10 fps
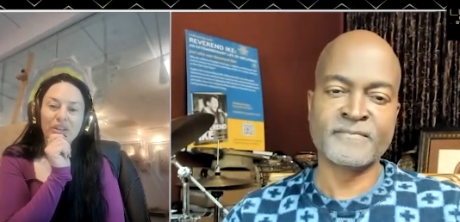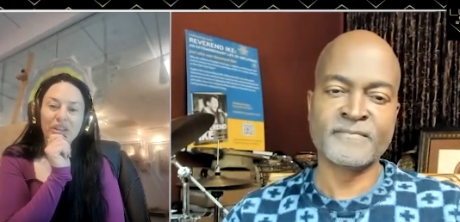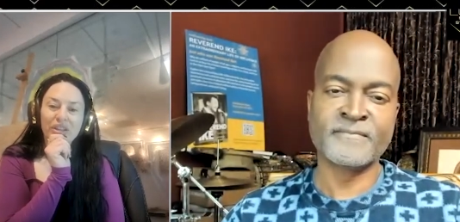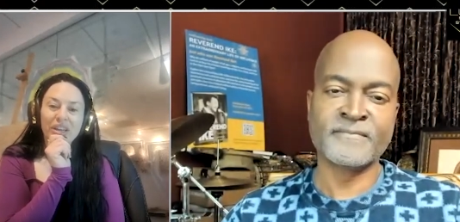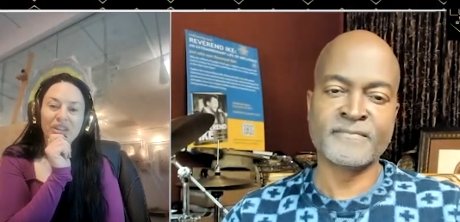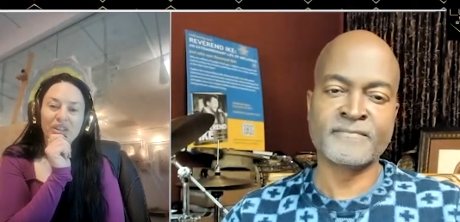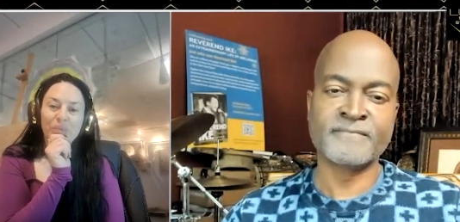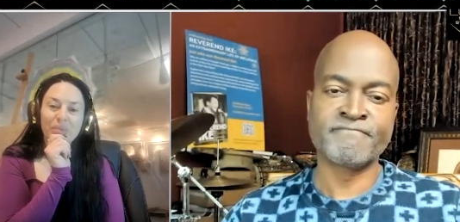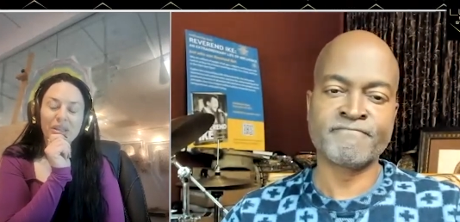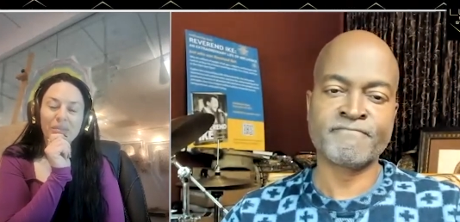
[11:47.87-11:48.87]

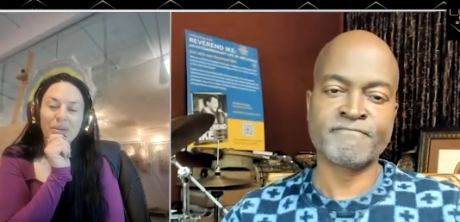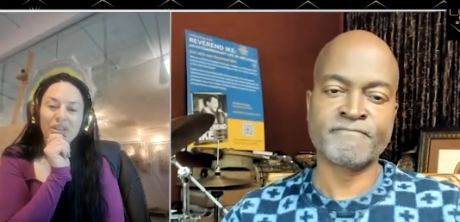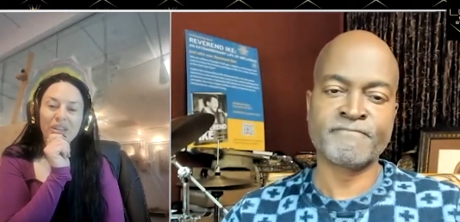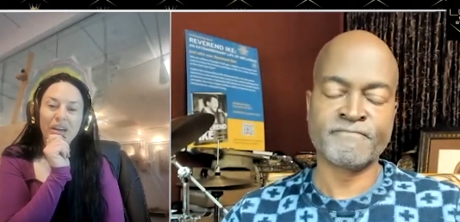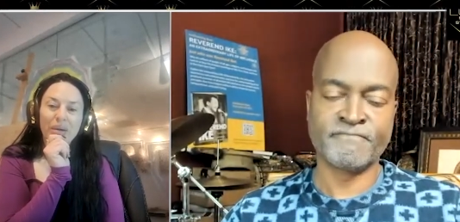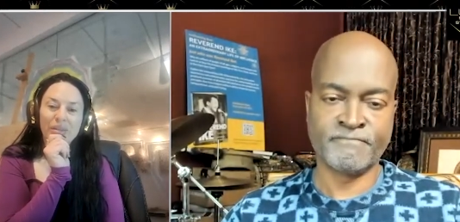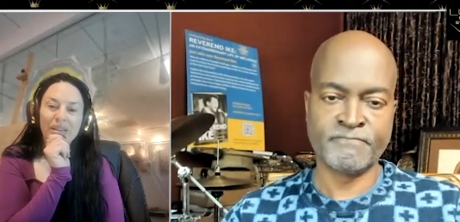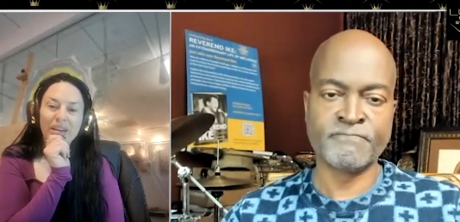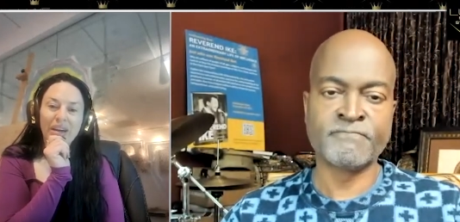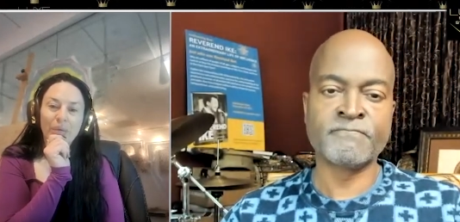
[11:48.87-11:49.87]
Speaker 1: education but especially i would
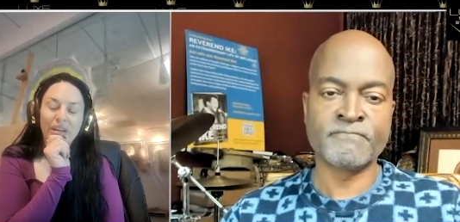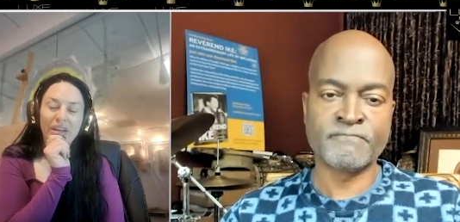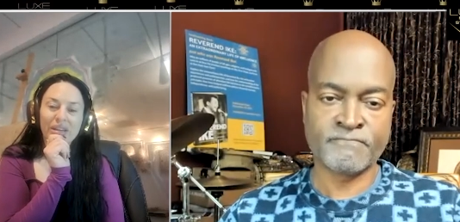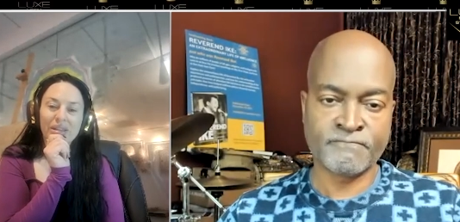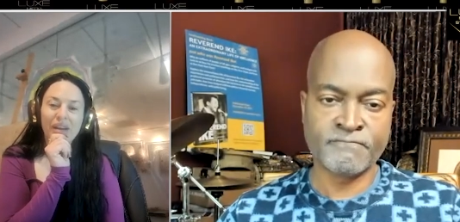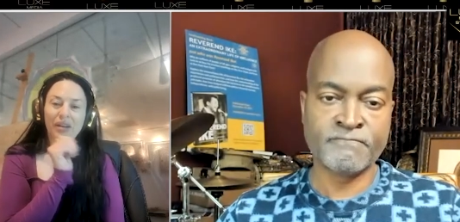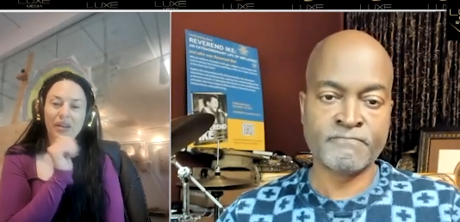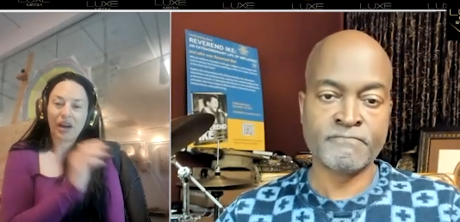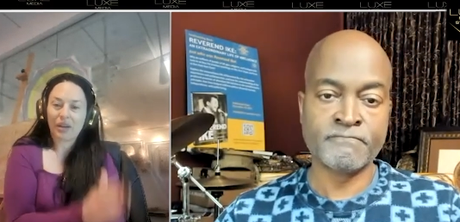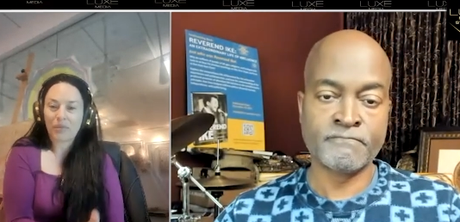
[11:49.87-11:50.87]
say nowadays i
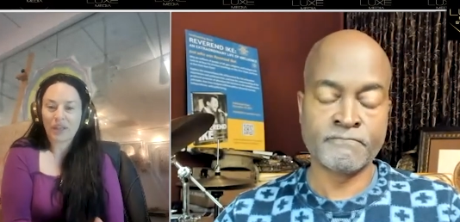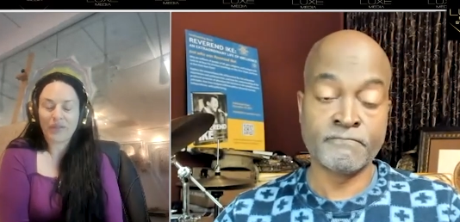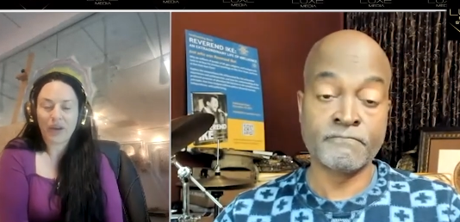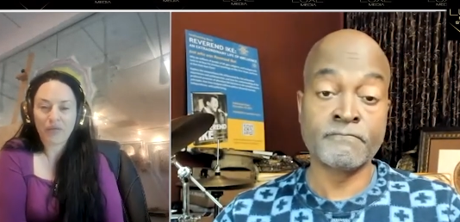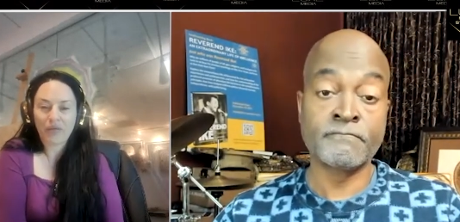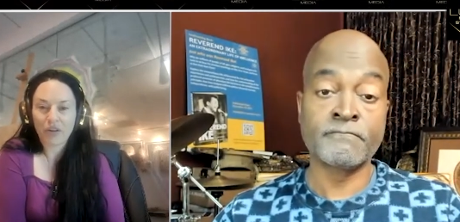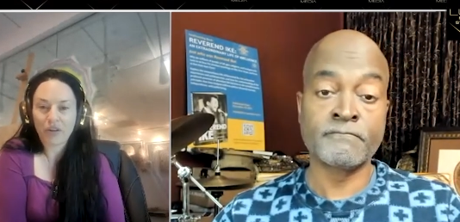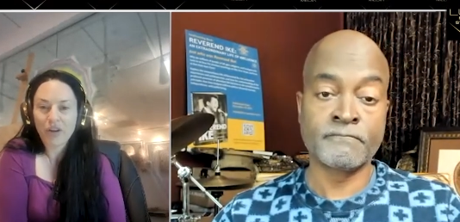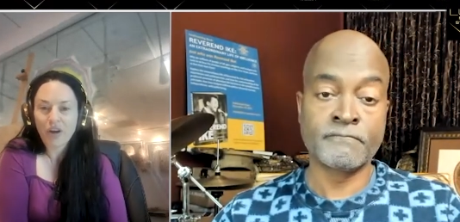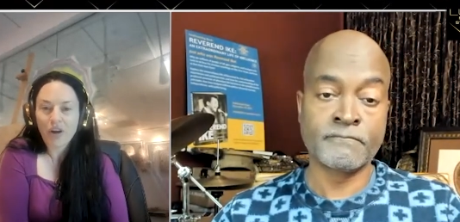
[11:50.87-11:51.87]
i believe
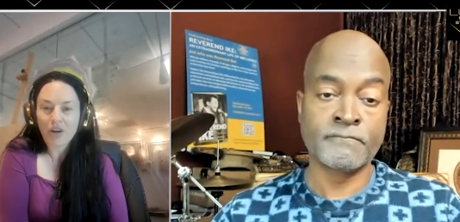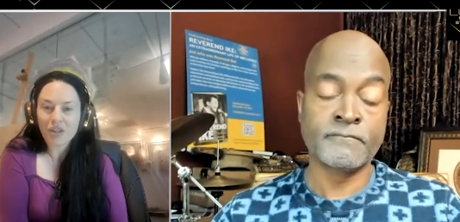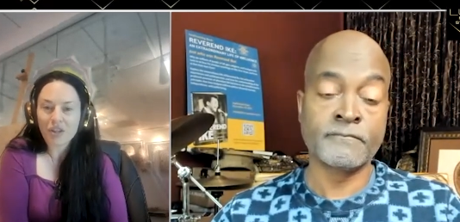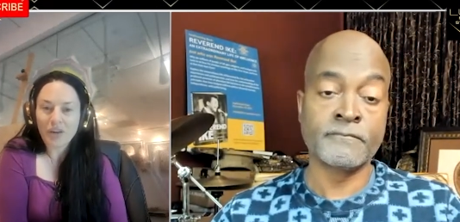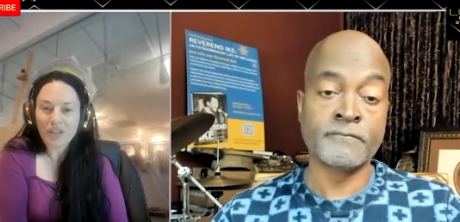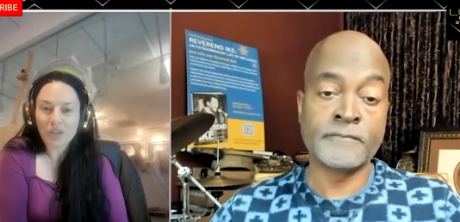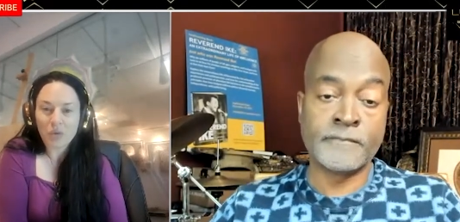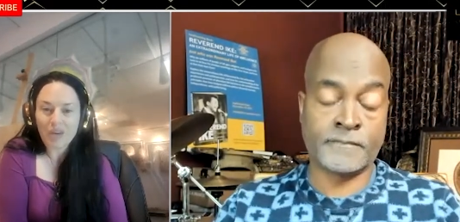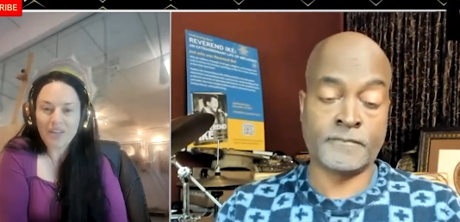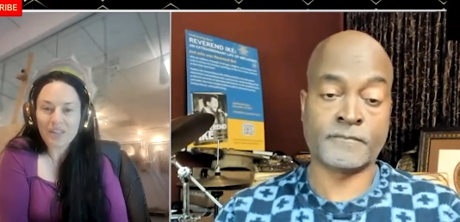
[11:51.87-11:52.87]
after our
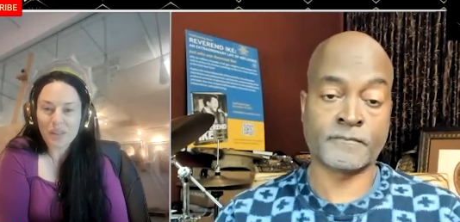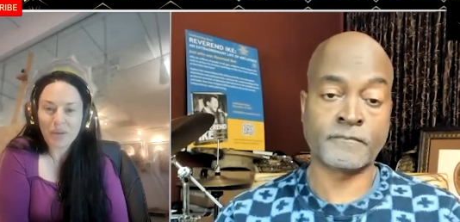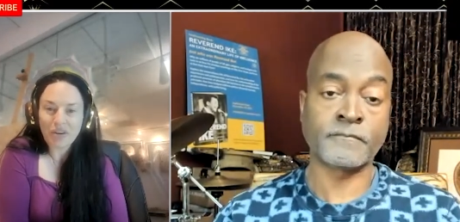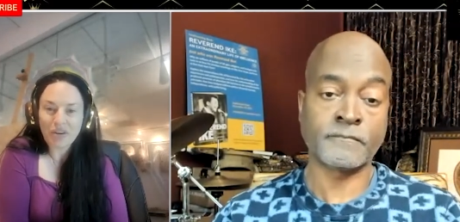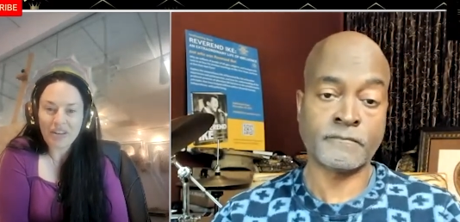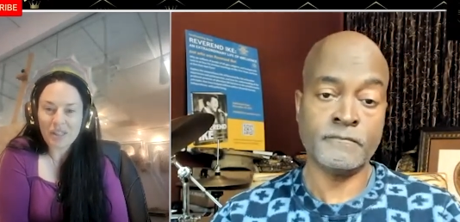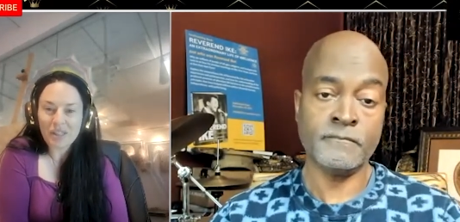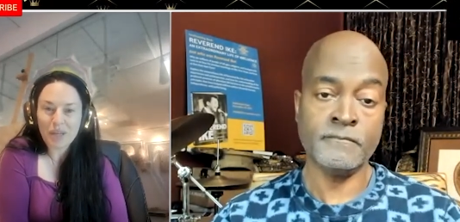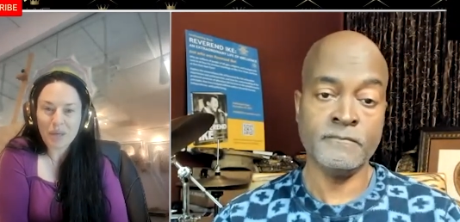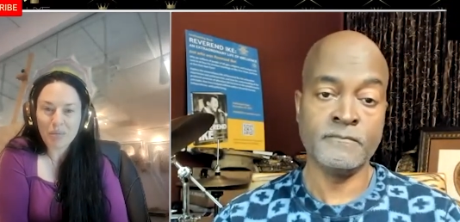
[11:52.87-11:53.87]
2020 experience
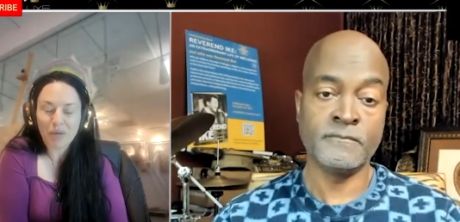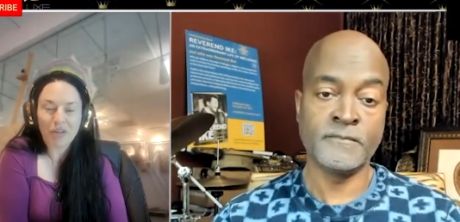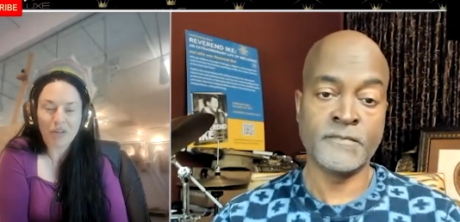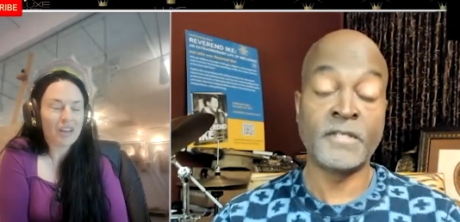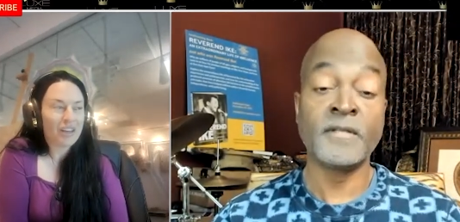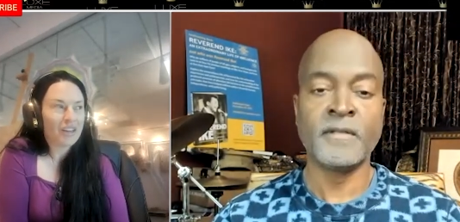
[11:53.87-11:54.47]
people